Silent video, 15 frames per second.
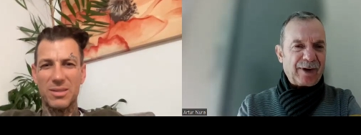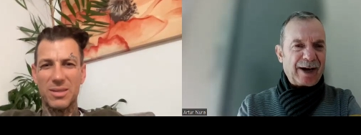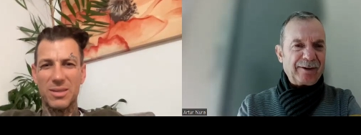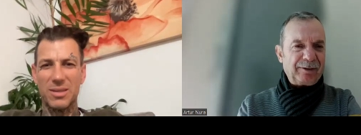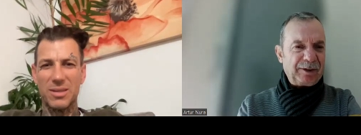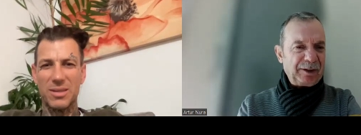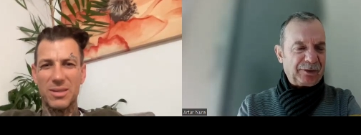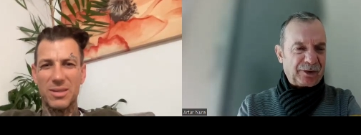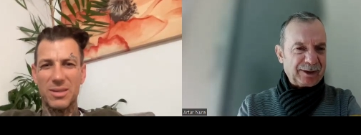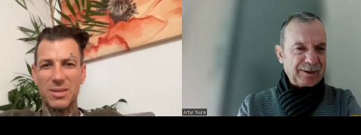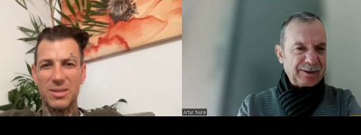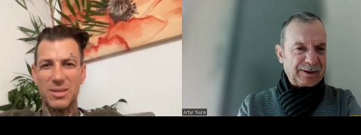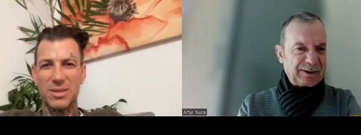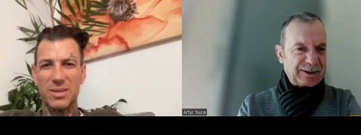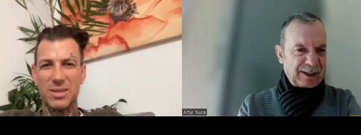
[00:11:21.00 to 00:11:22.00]
Speaker 1: five
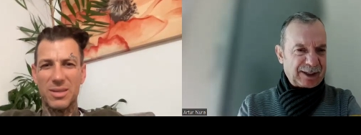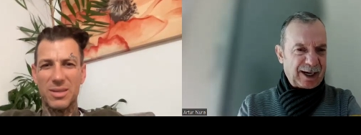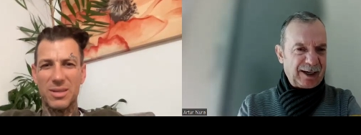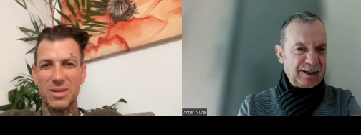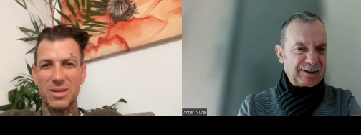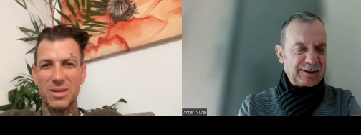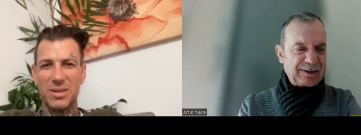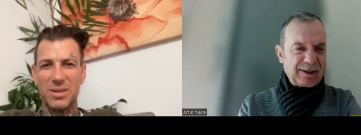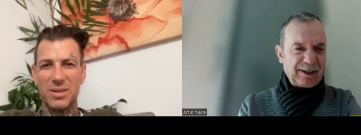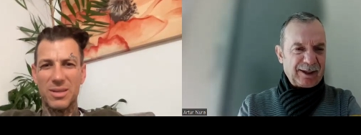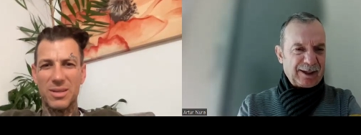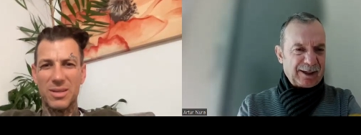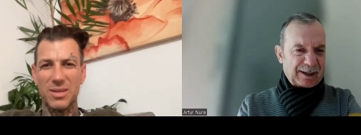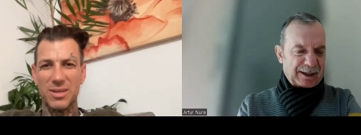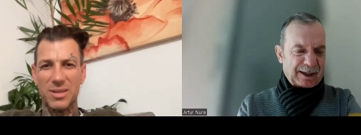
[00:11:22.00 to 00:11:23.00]
different states
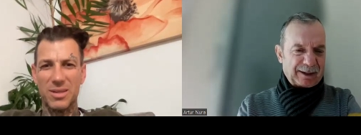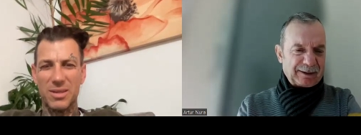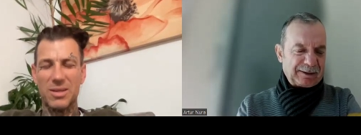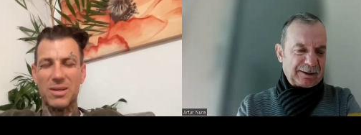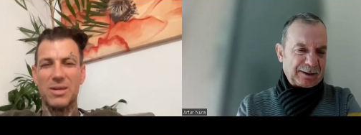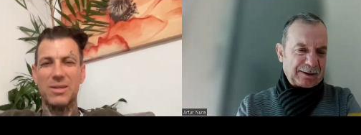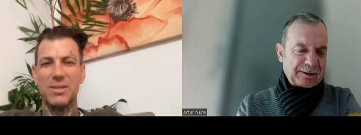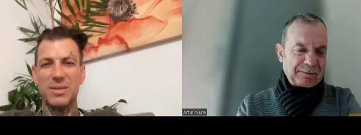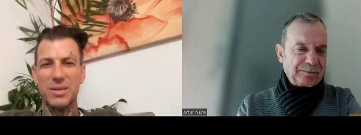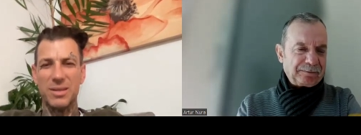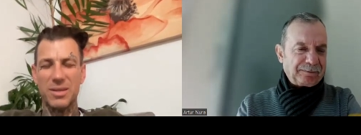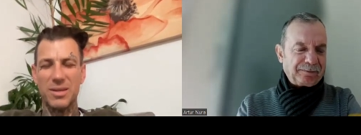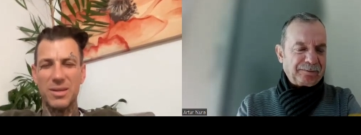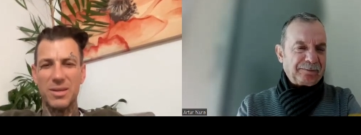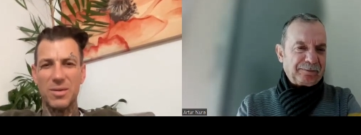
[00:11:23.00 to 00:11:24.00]
and uh -huh. uh,
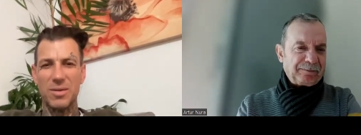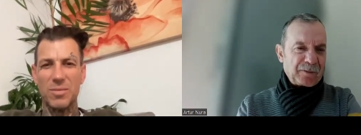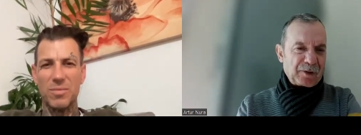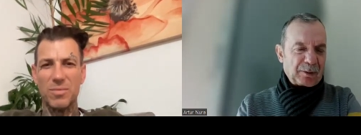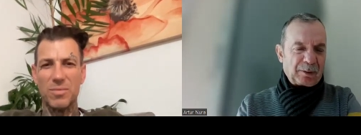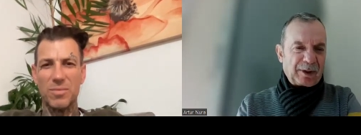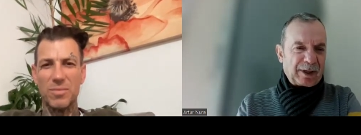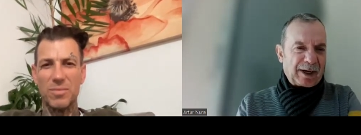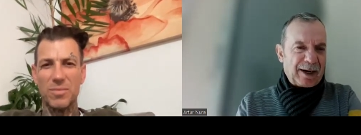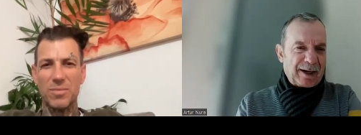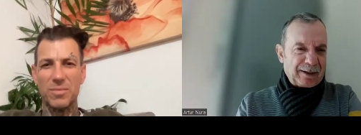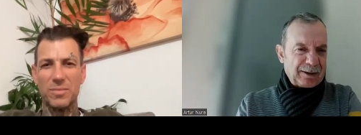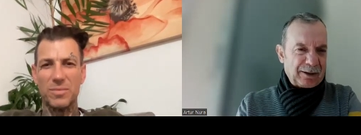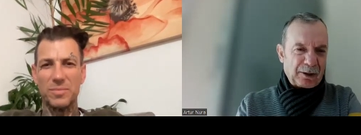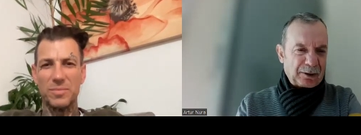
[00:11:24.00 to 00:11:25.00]
so there
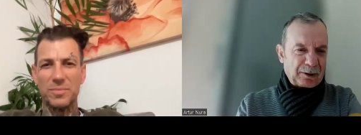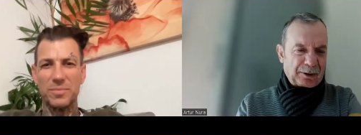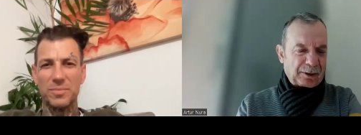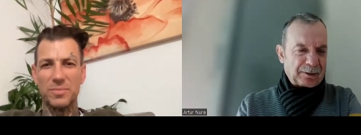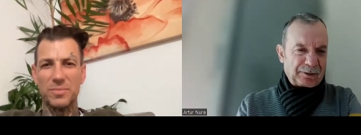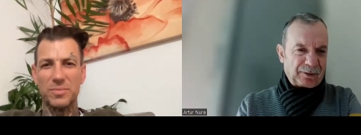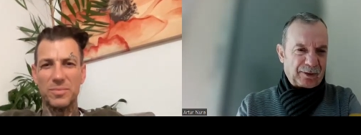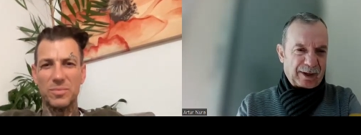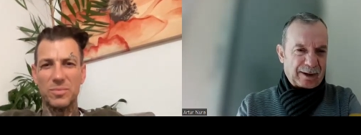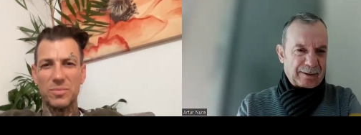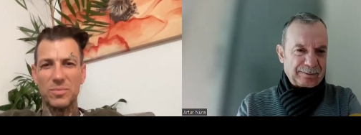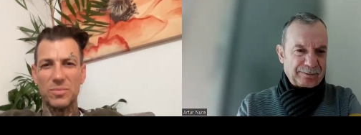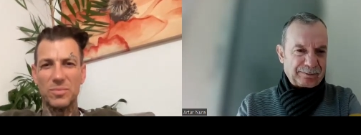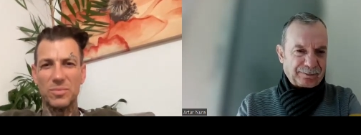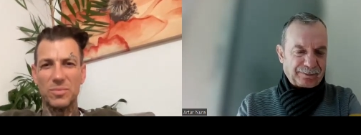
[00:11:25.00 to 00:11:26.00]
are a lot of them
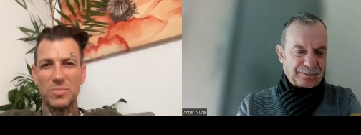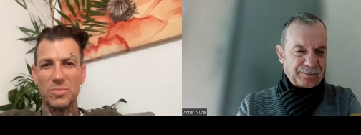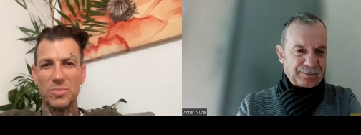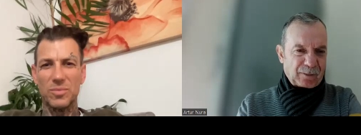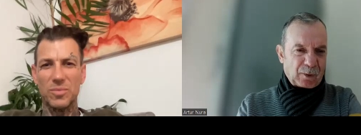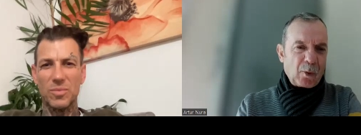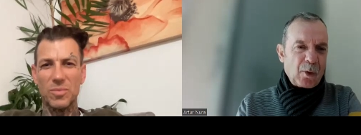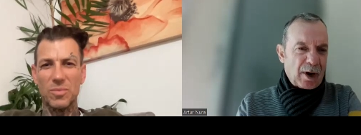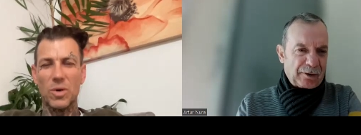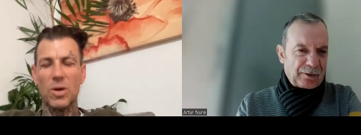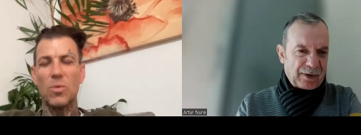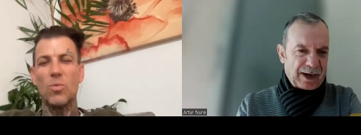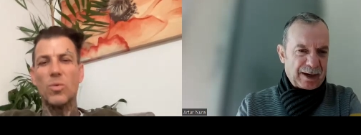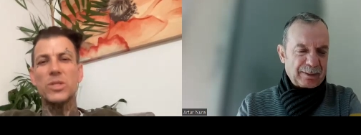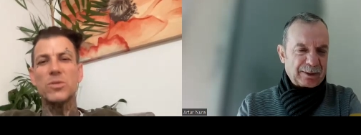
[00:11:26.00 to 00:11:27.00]
who are
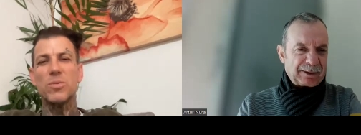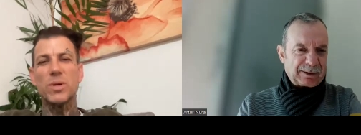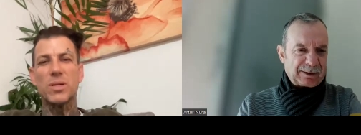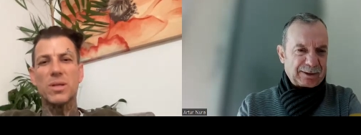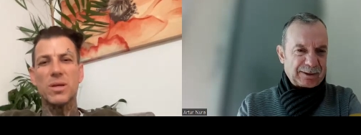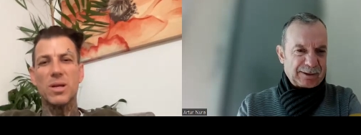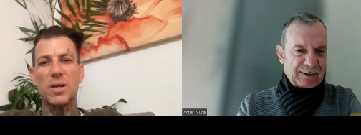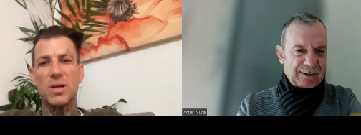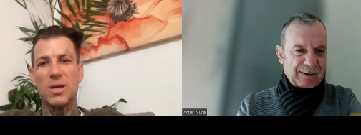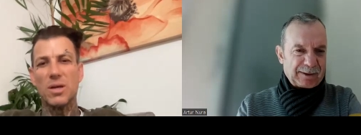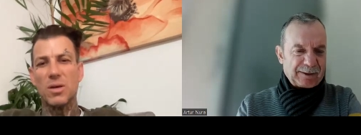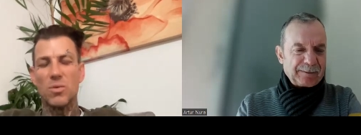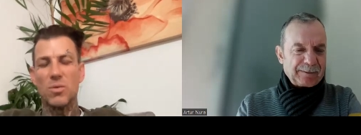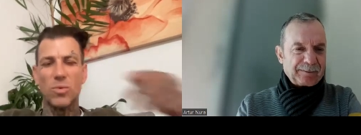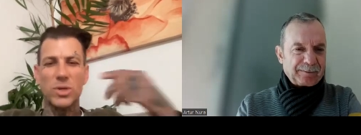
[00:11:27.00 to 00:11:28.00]
well,
Speaker 2: which
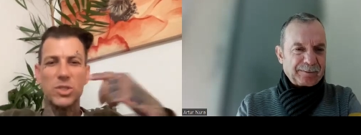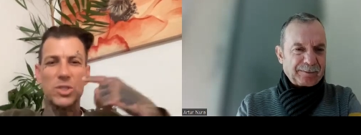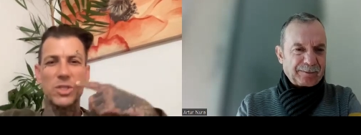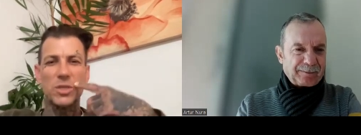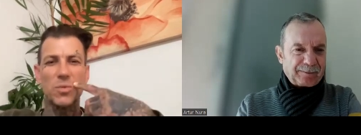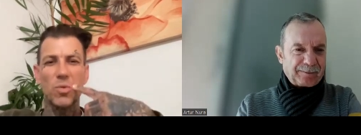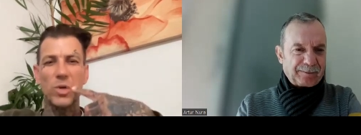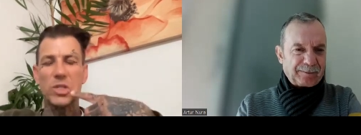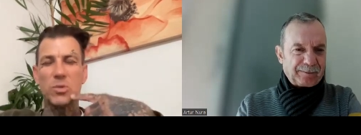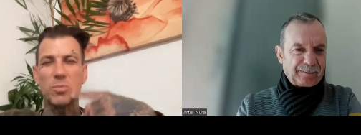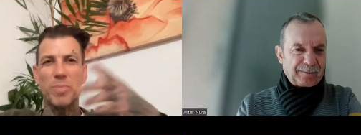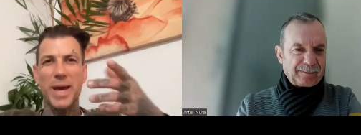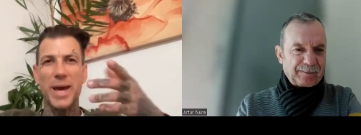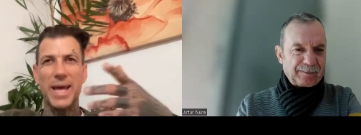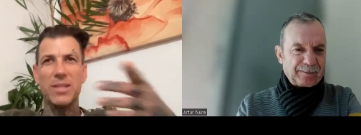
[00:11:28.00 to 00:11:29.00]
which
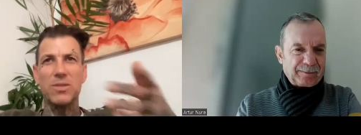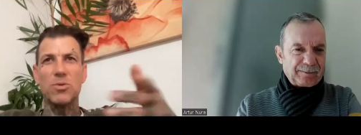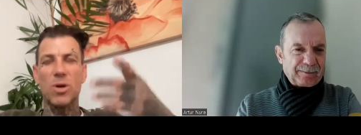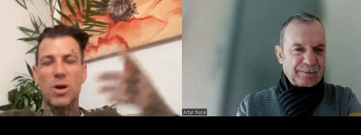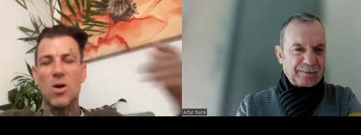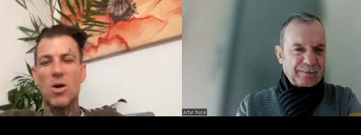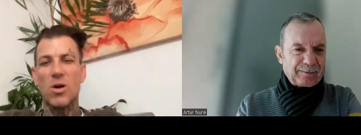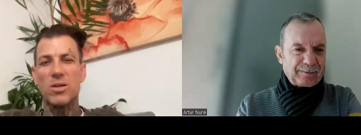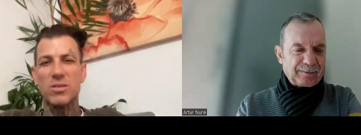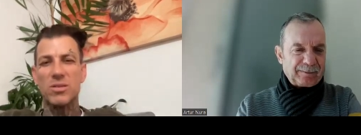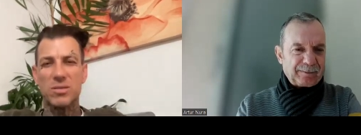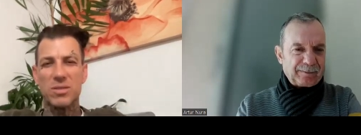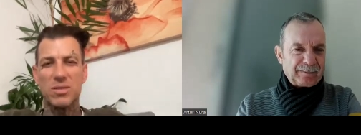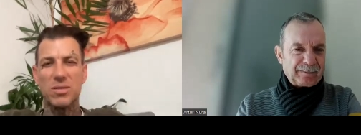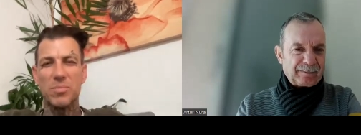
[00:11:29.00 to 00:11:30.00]
which band or
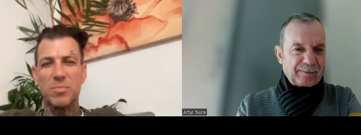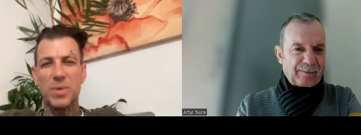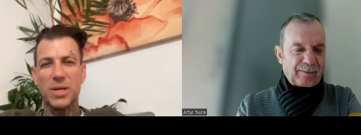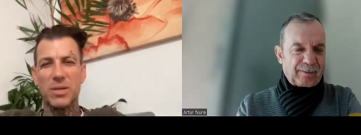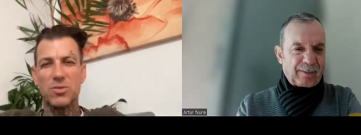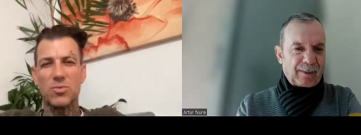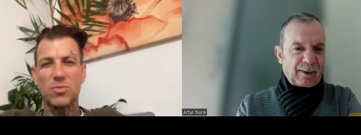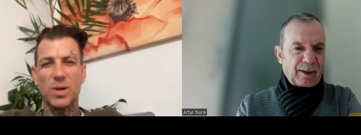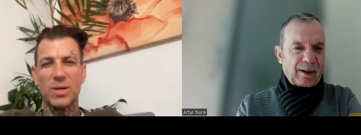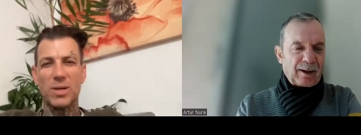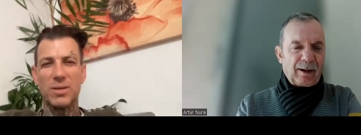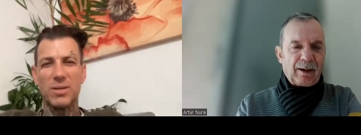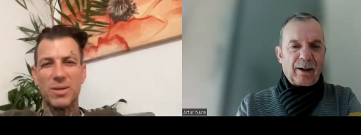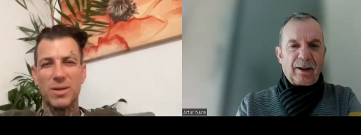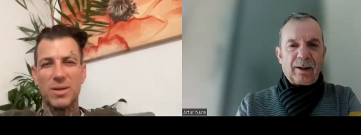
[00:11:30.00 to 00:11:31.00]
artist is the biggest one